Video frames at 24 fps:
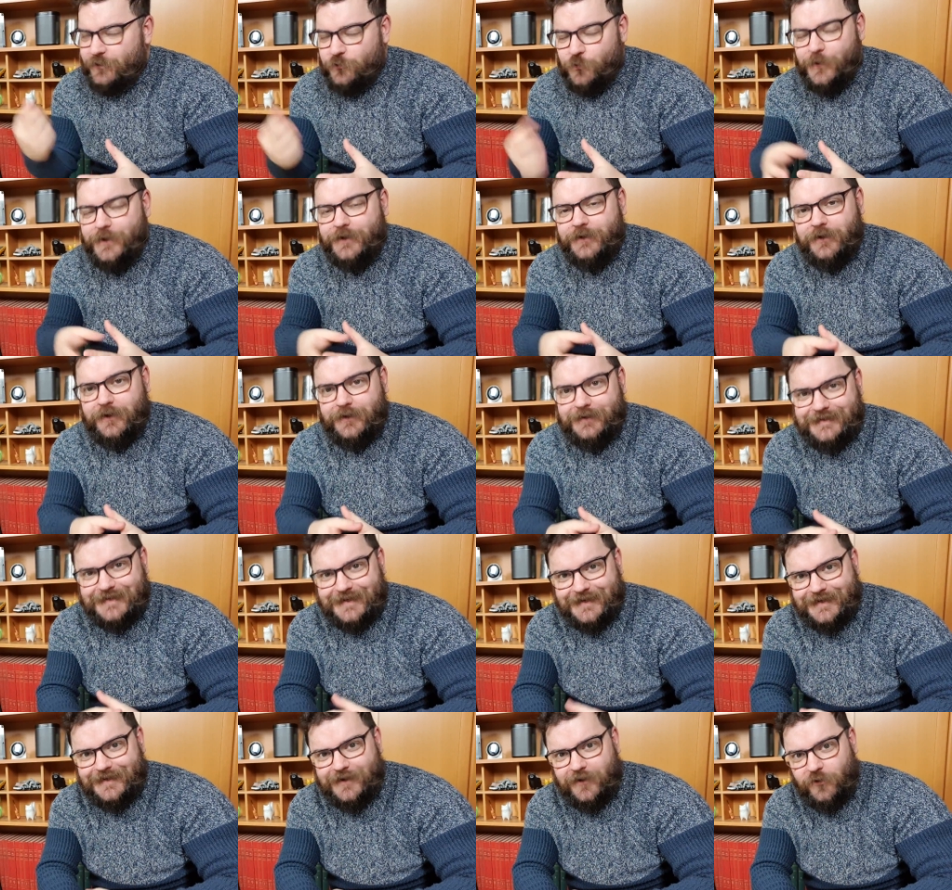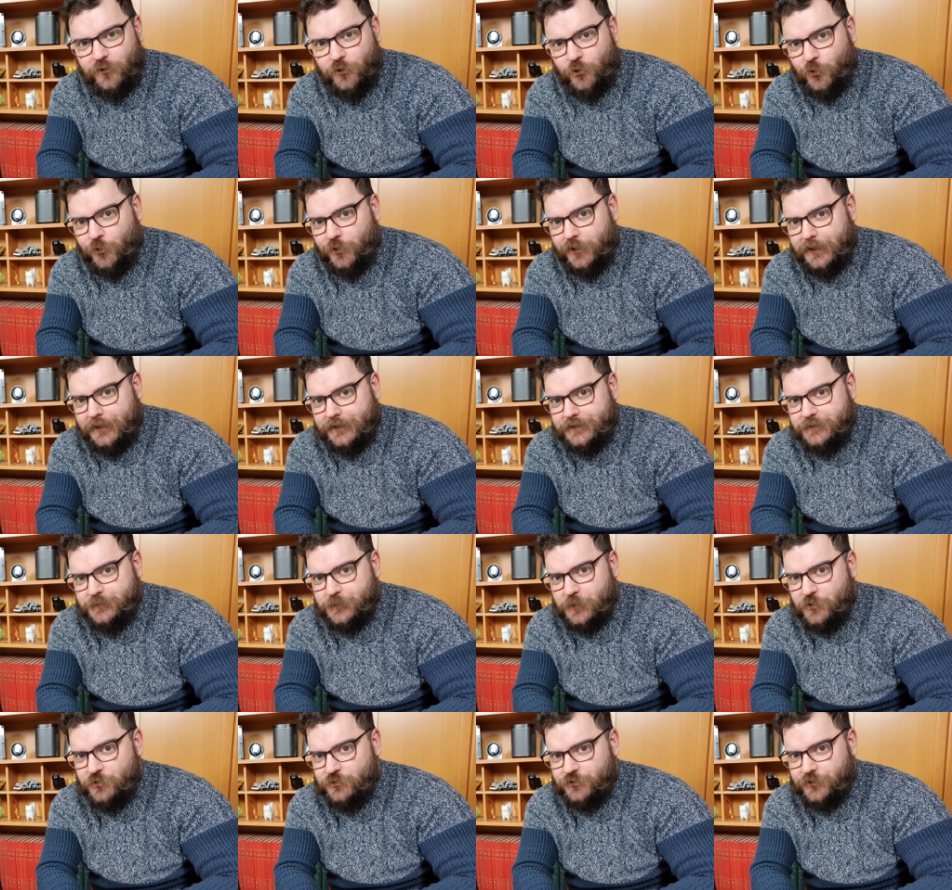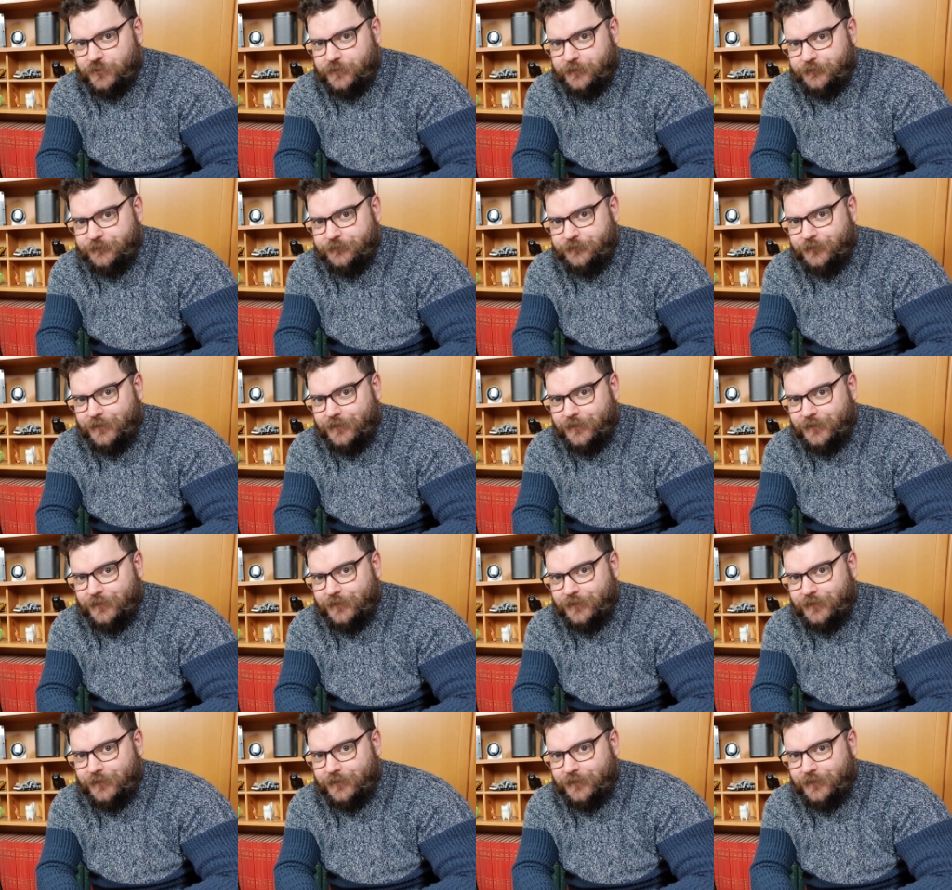and when I take a long exposure.